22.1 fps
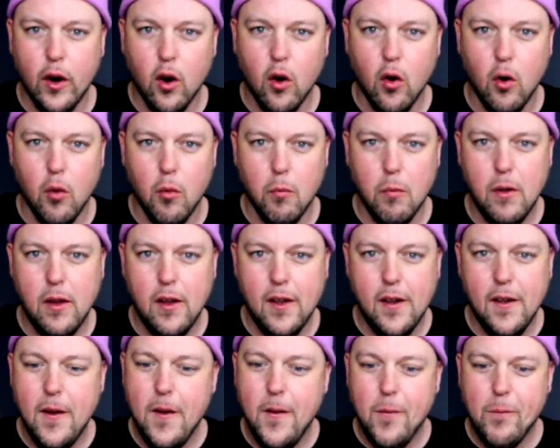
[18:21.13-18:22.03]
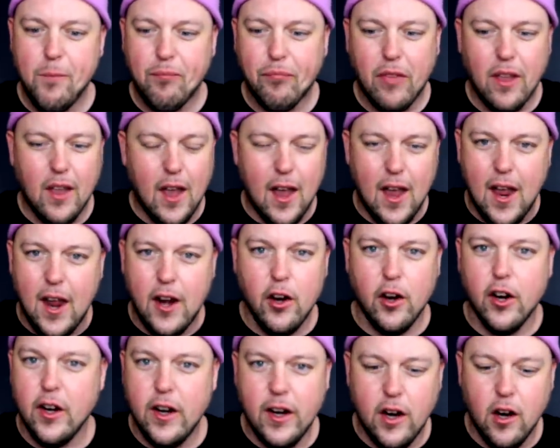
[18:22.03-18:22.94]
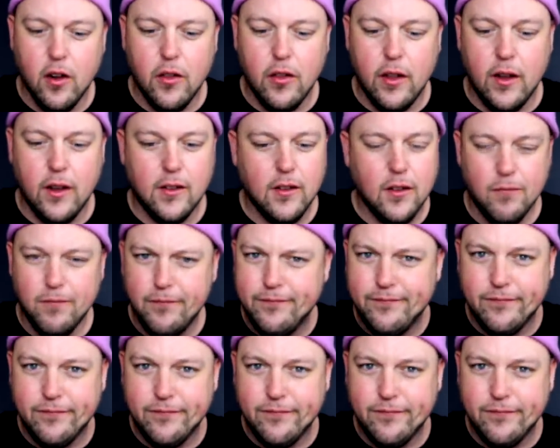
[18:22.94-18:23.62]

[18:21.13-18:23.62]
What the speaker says: home, and you're going to hear things.